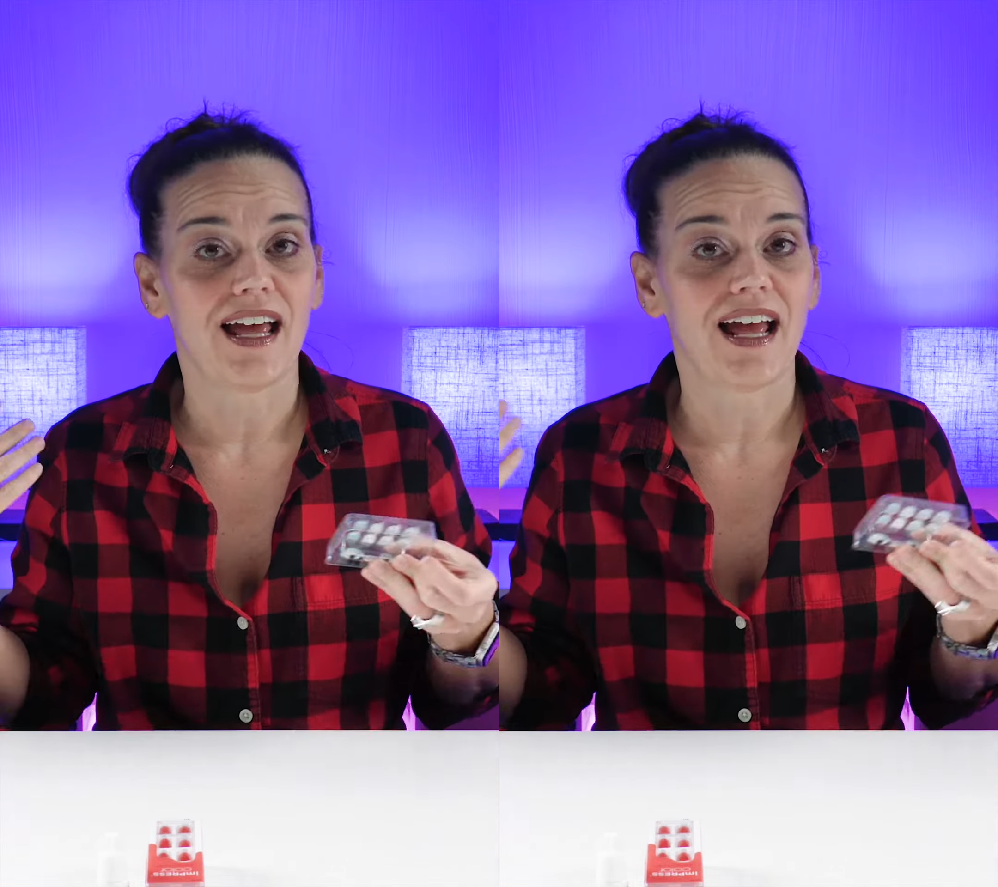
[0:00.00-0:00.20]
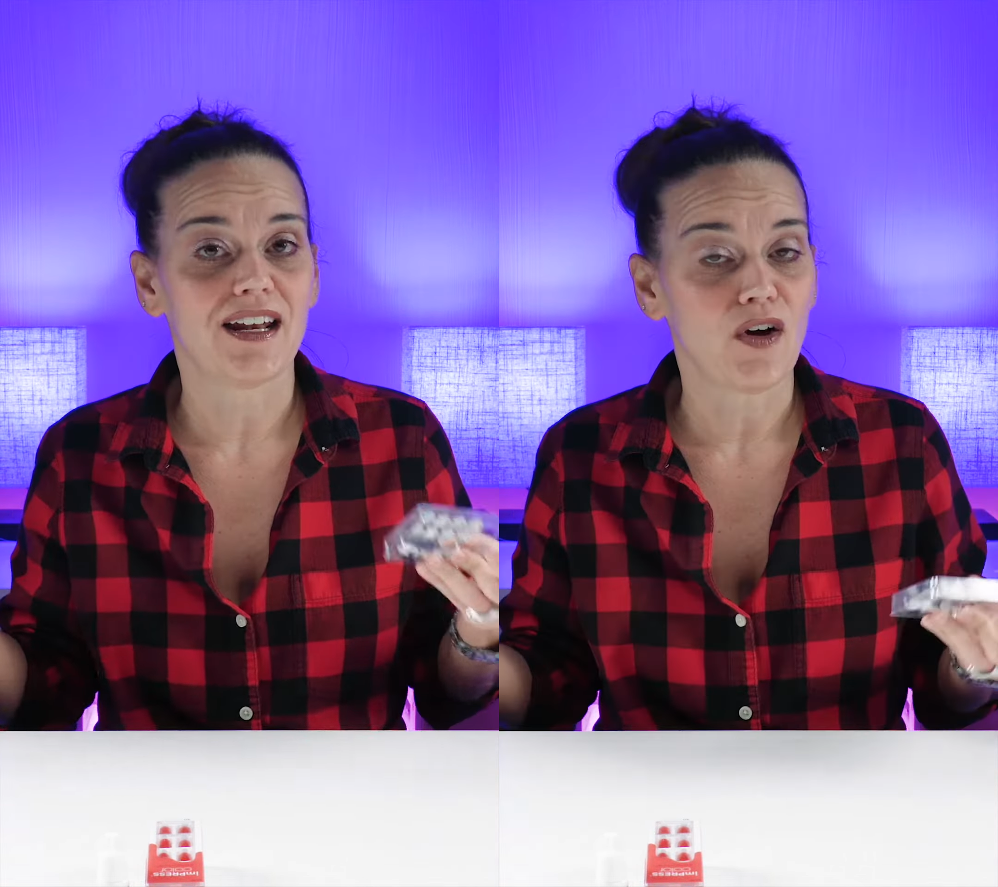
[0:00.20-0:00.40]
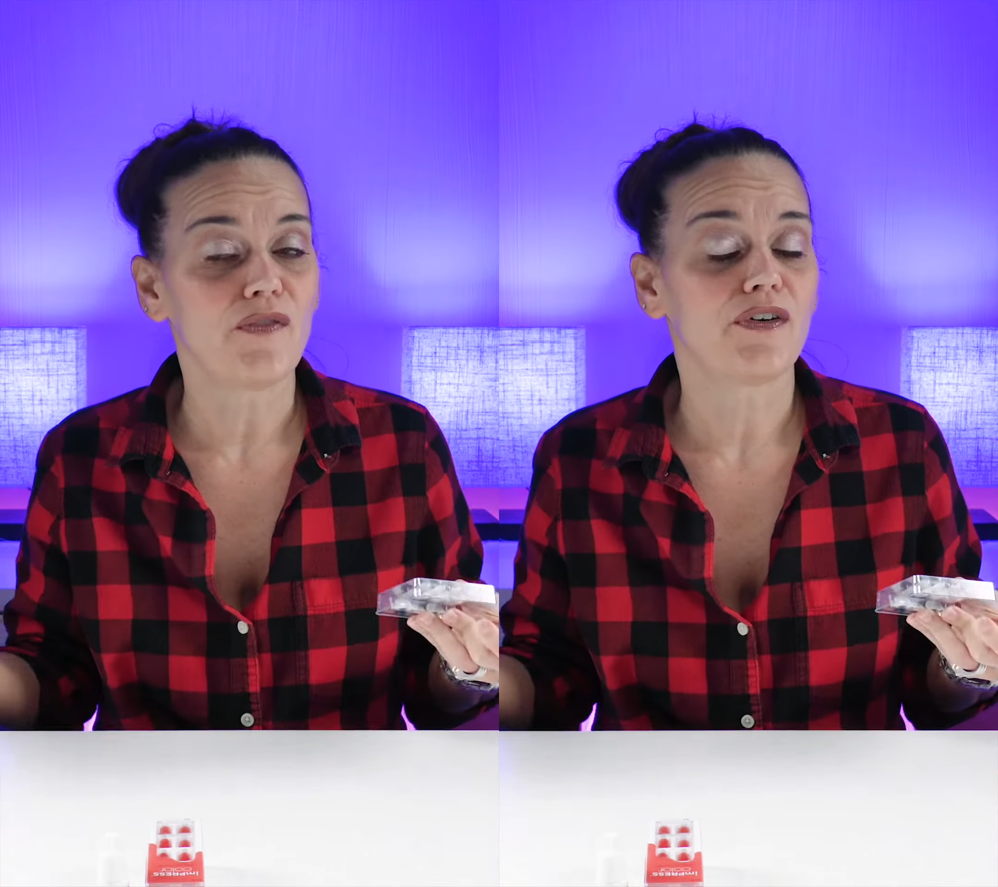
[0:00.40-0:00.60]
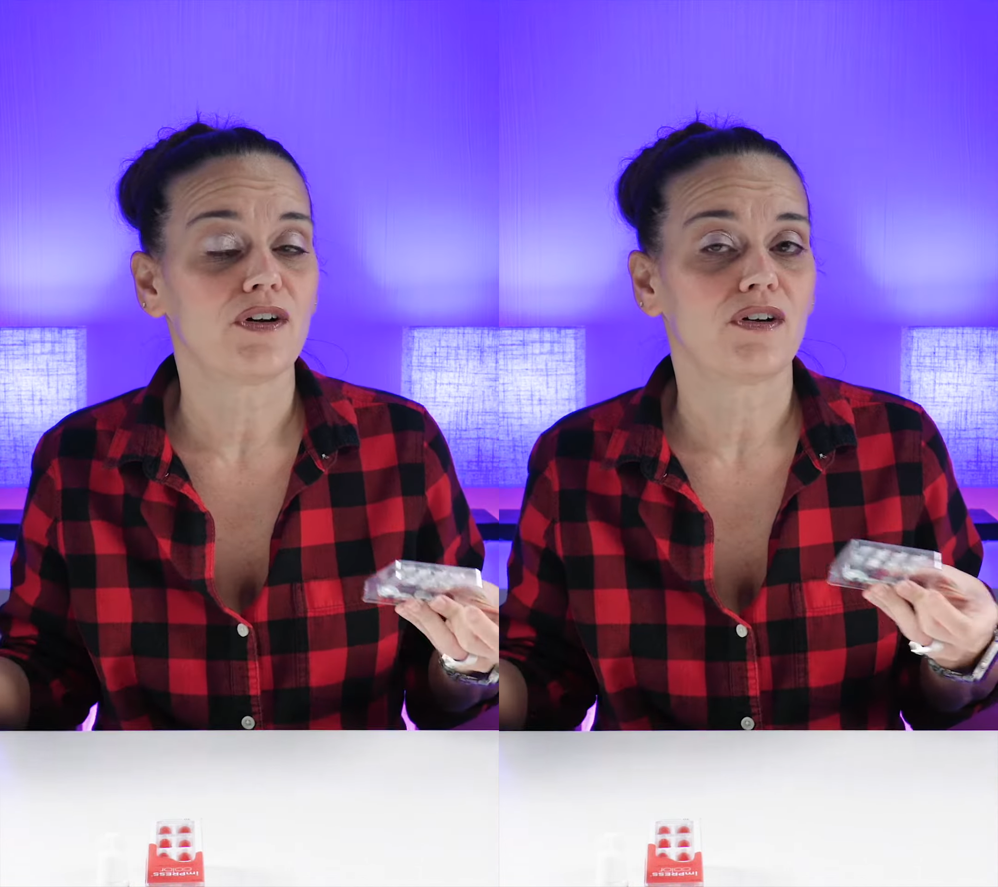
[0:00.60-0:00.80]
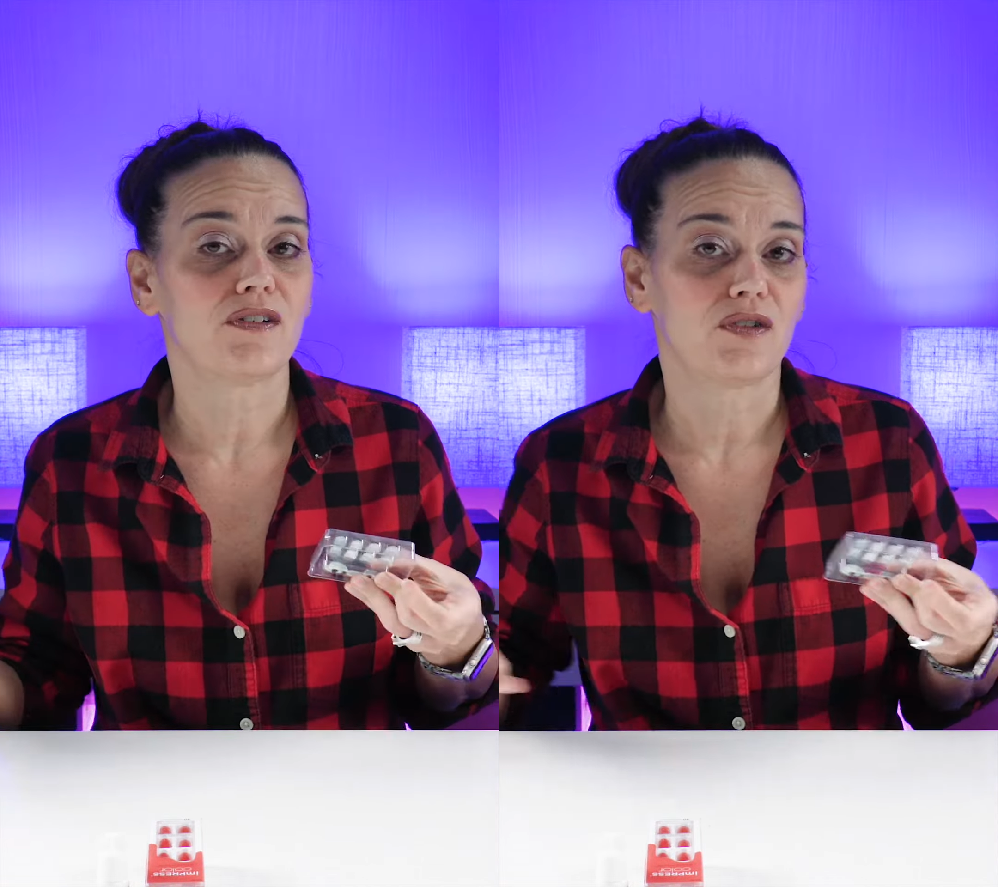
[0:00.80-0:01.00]
And
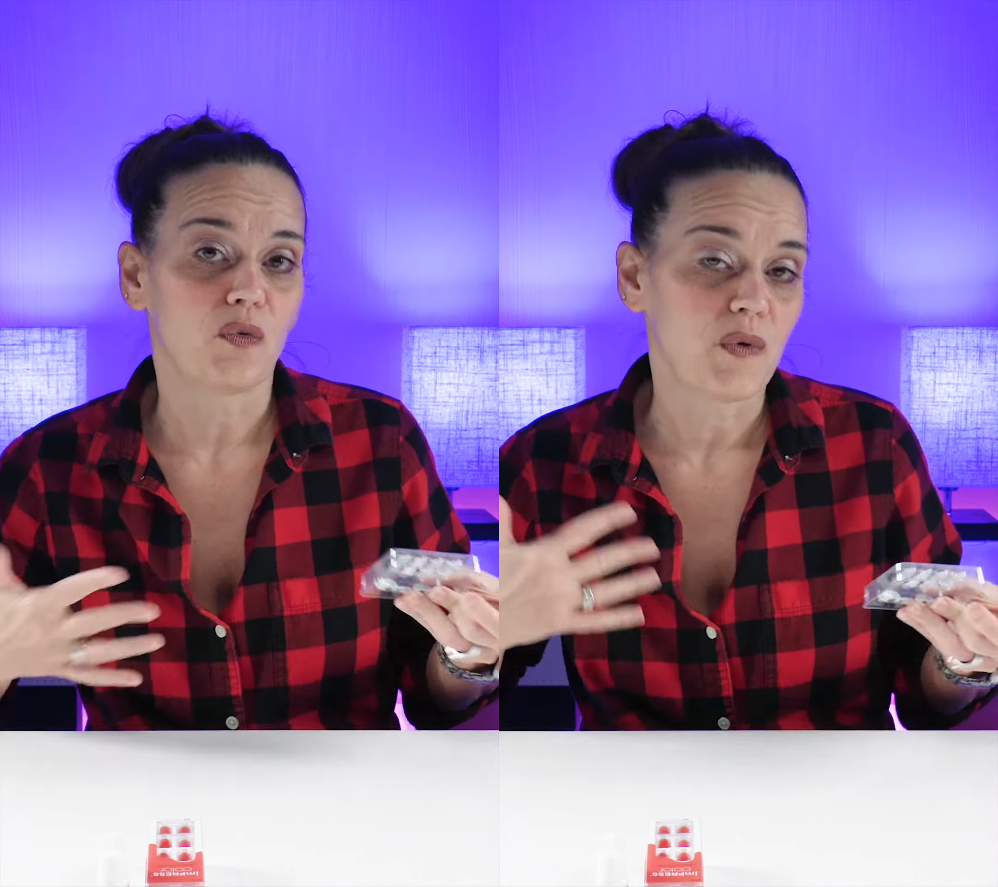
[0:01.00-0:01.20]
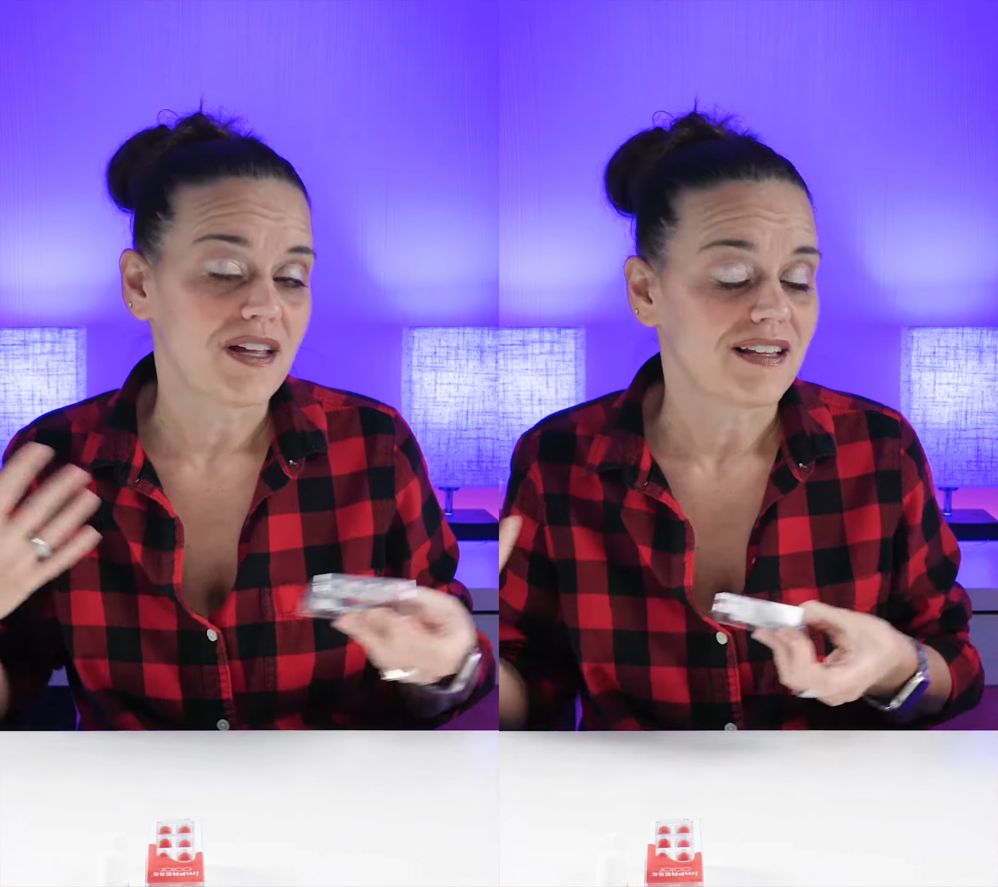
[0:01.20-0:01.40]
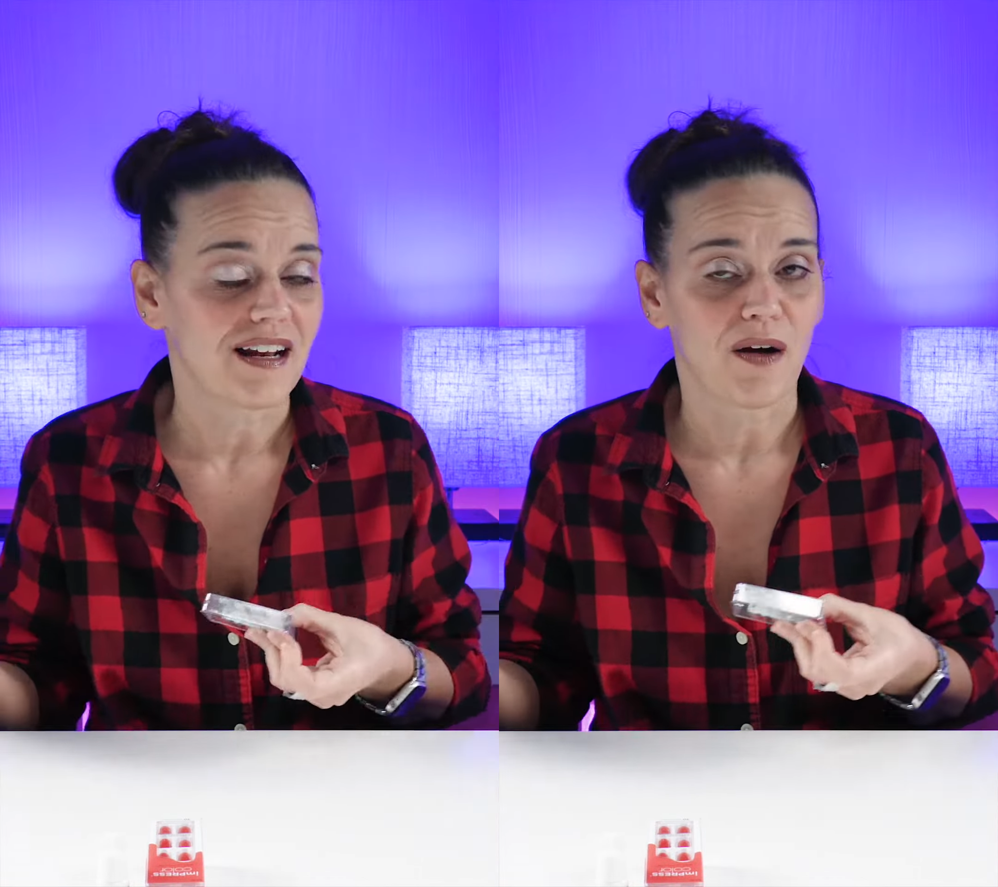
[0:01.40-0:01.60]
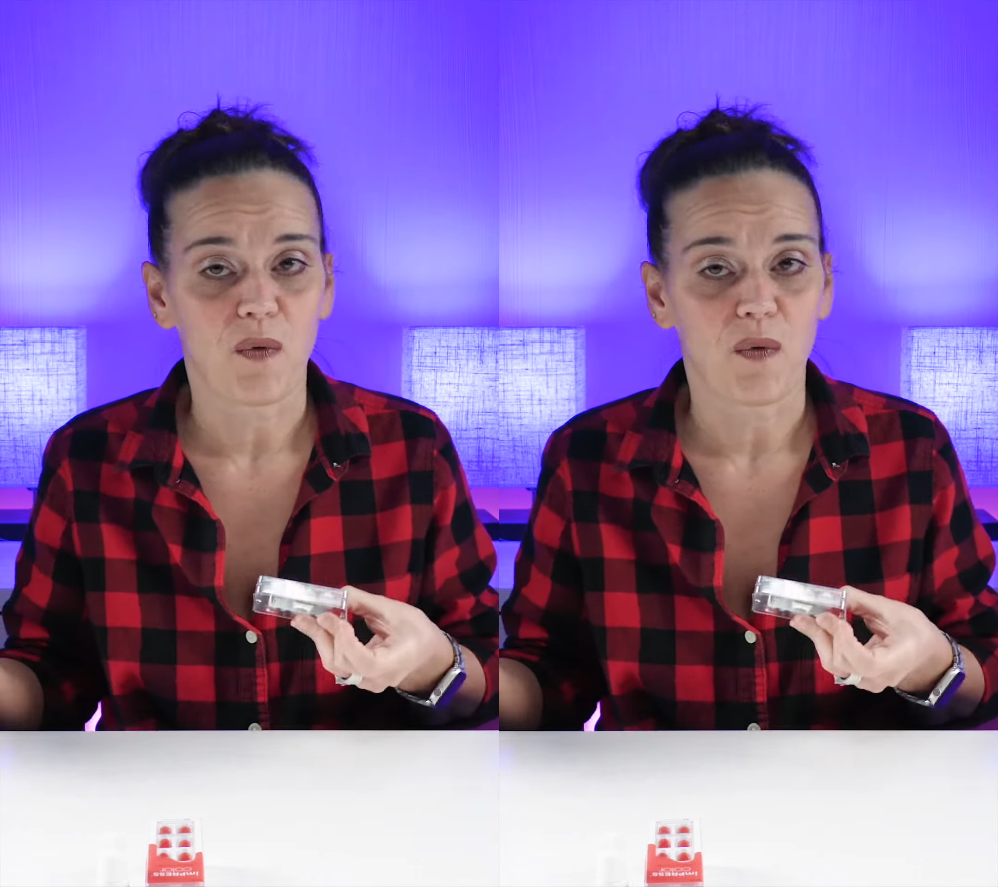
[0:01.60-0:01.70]
over the week that I